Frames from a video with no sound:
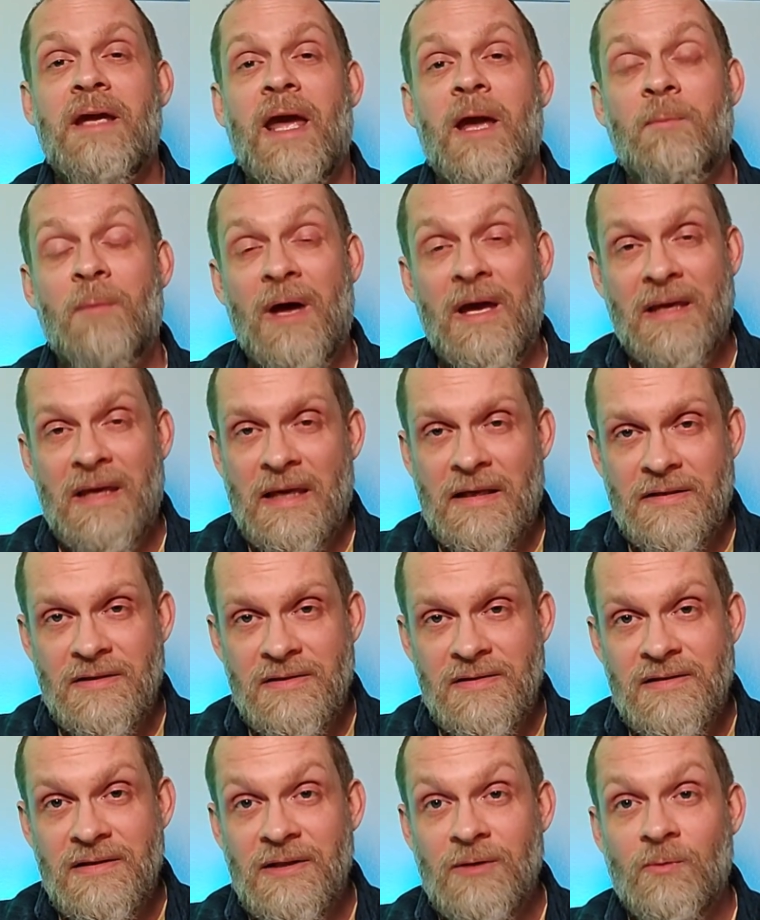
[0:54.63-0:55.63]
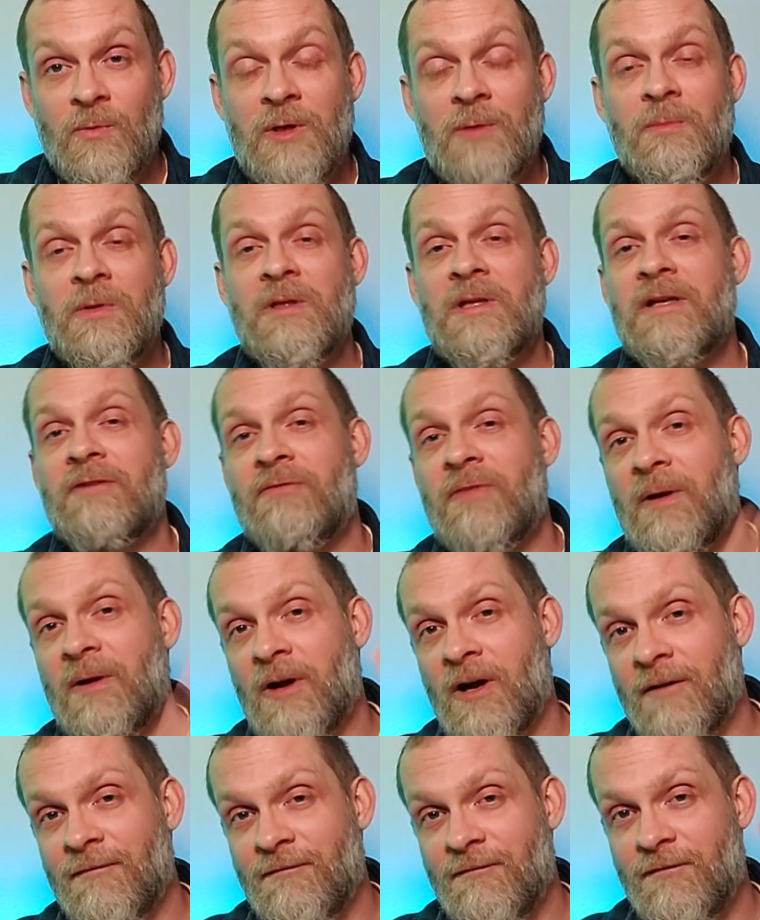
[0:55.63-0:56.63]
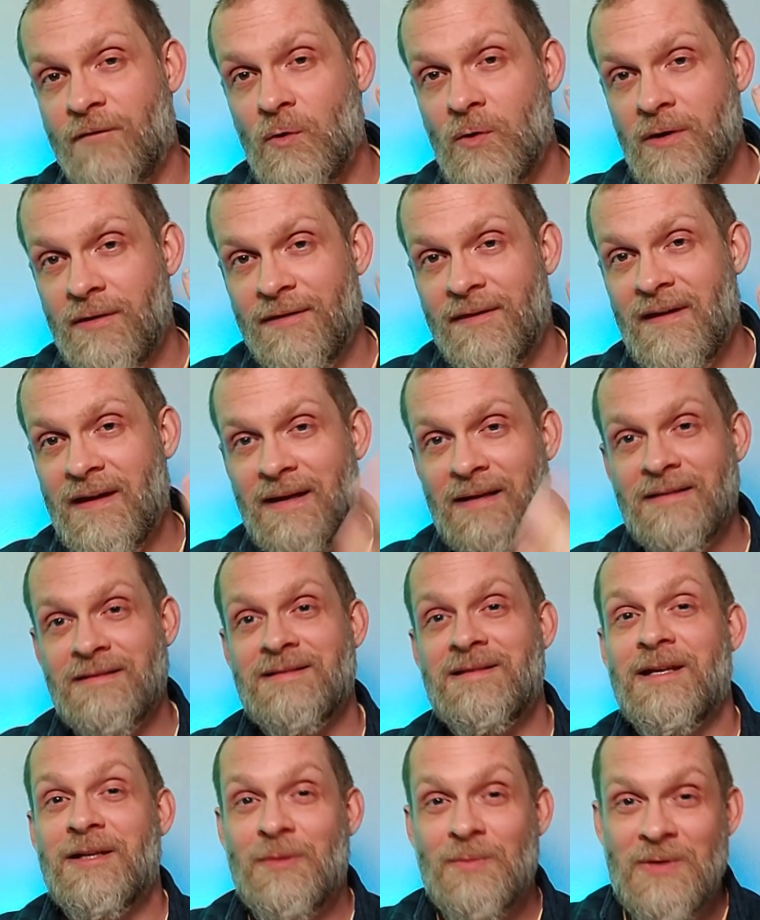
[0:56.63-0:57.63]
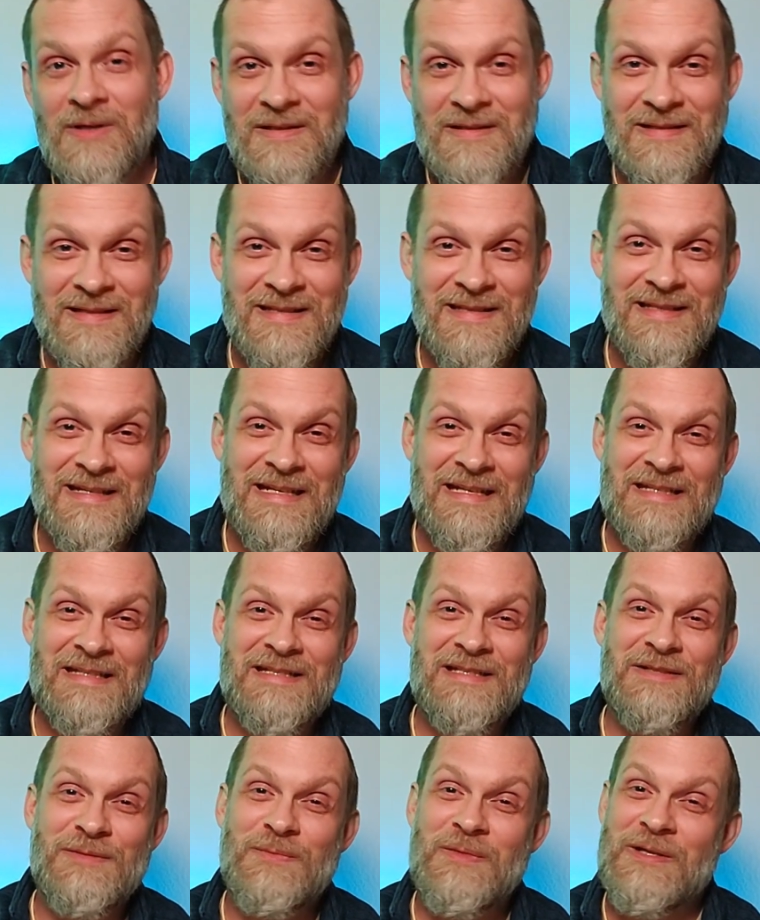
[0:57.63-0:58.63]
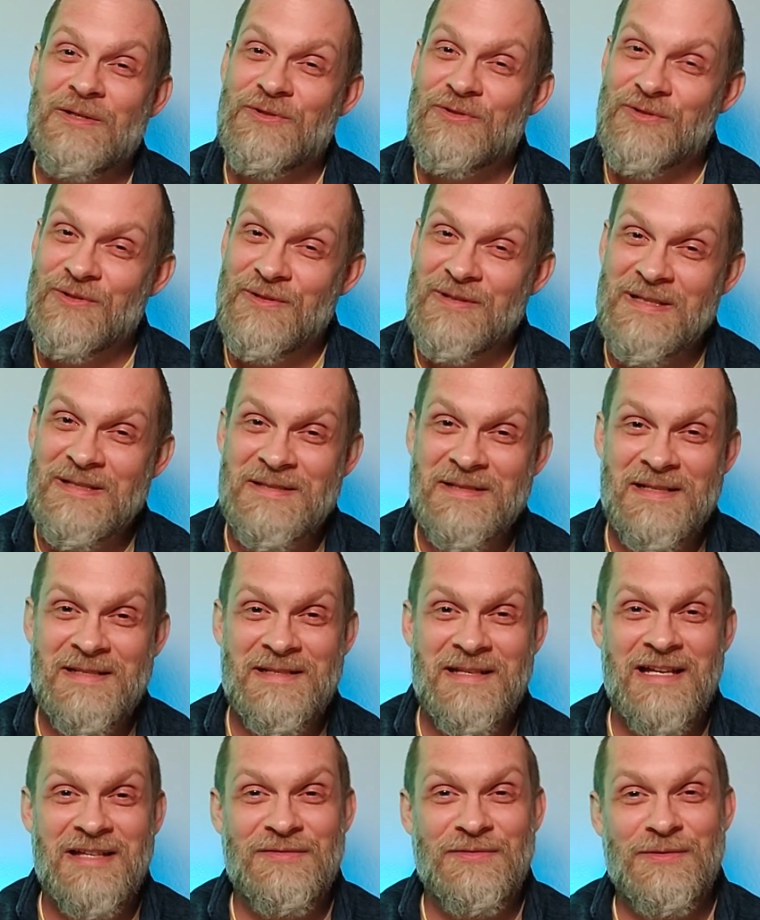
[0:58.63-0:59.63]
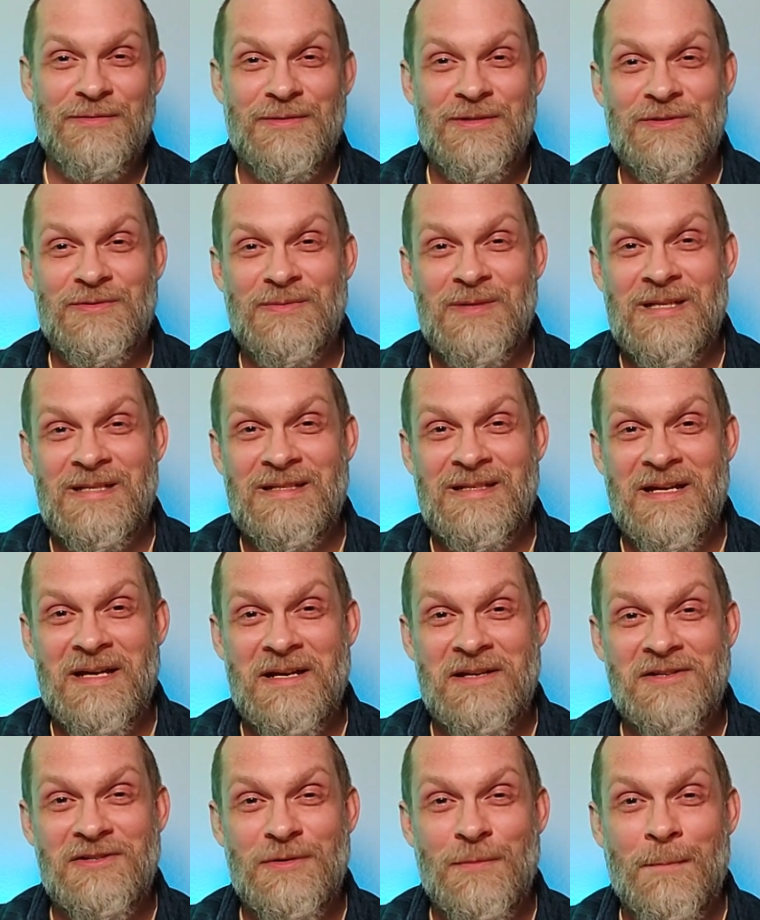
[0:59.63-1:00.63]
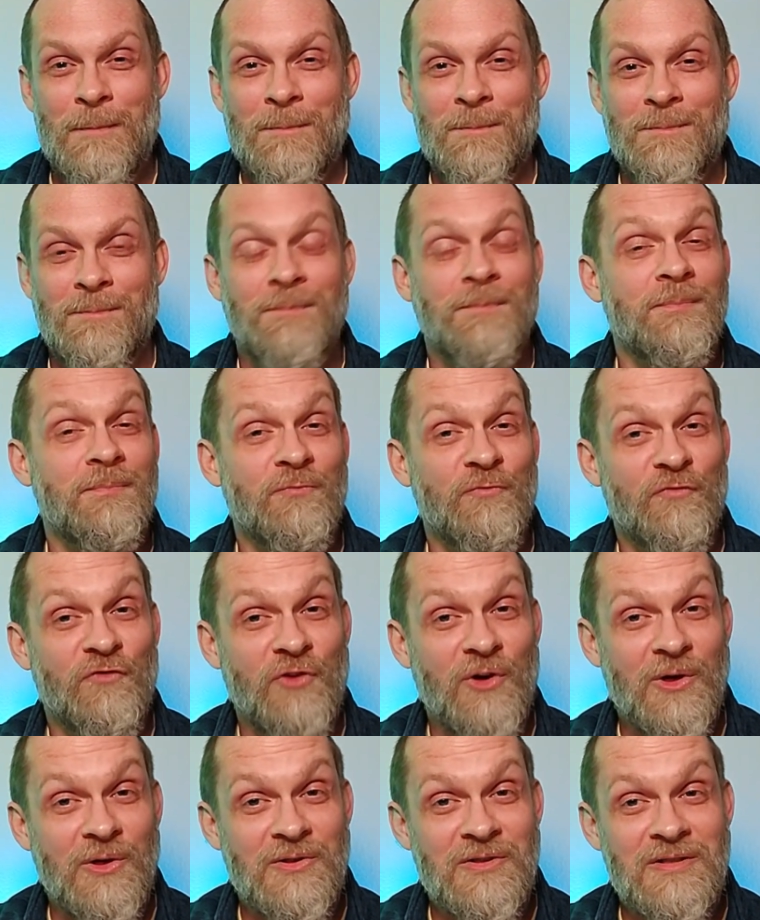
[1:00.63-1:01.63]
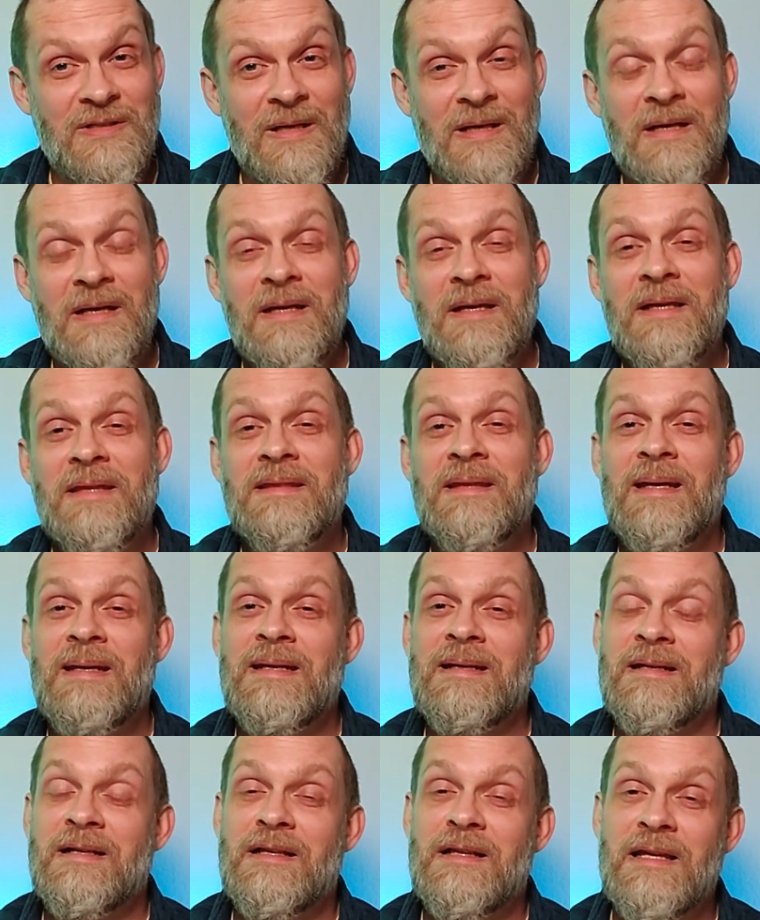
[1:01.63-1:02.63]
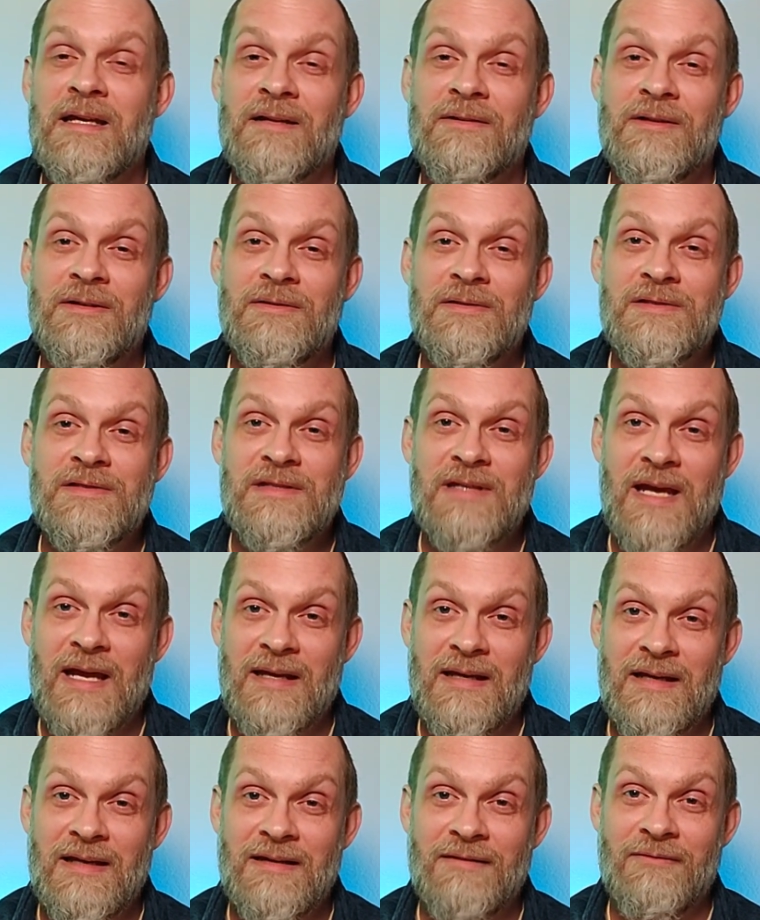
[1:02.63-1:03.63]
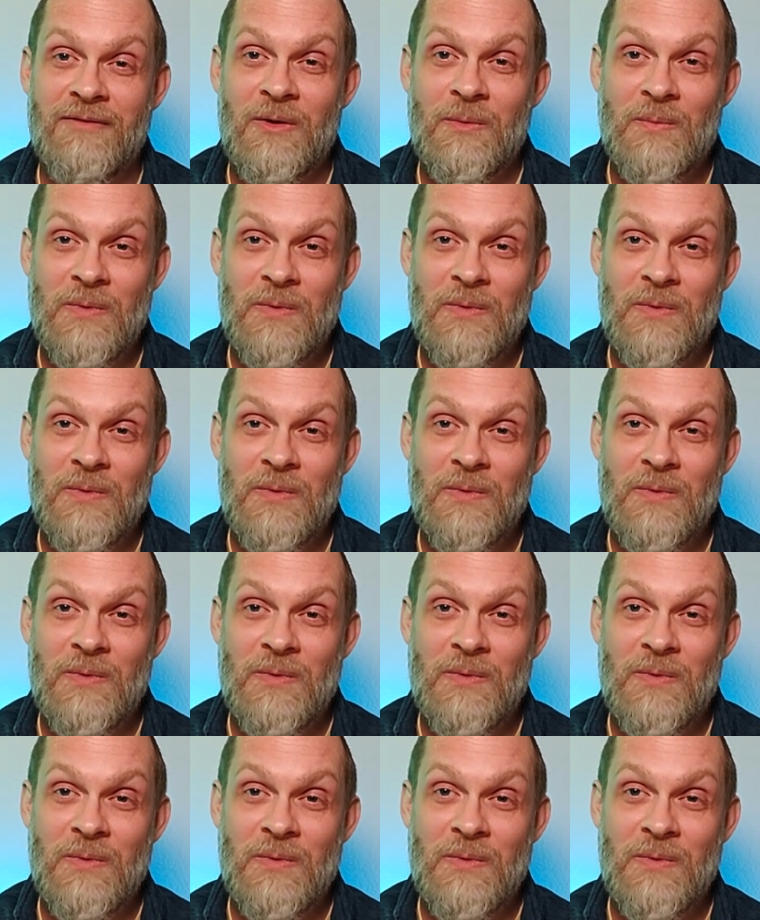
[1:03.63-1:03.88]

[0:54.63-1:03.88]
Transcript: At my agency, we believe there are 4 things that a business needs to be truly successful with SuiteDash. First, they need a clear understanding of